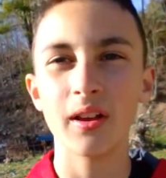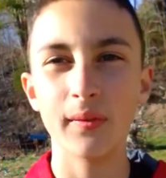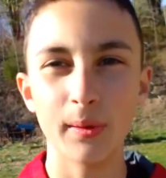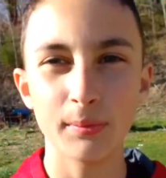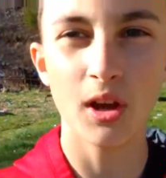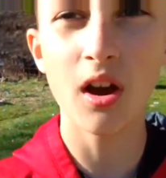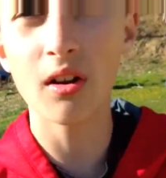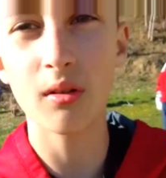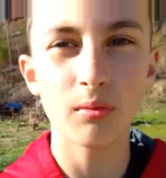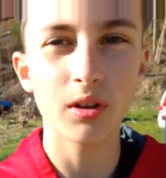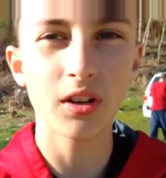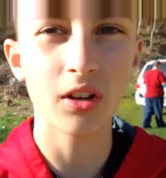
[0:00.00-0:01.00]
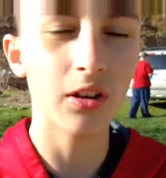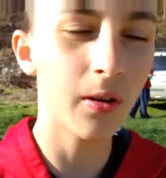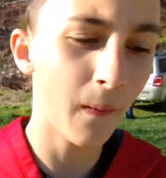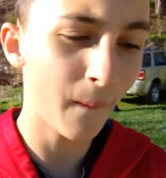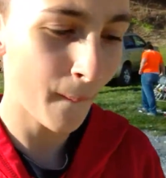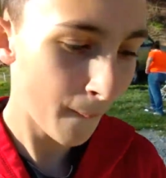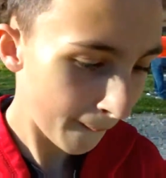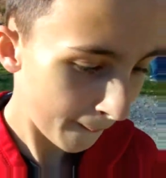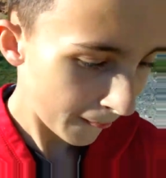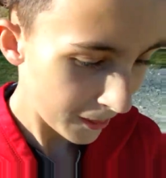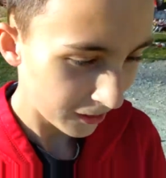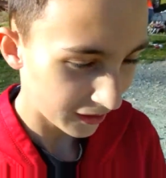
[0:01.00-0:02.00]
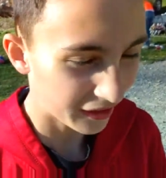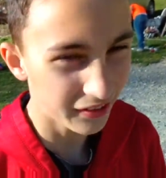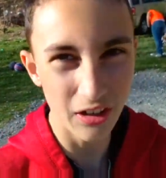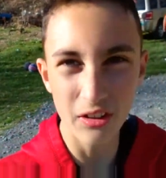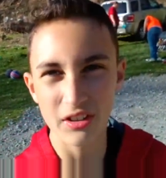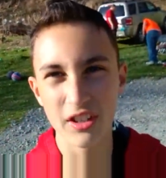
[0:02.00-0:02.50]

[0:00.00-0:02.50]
if I'm talking weird, I had to go to the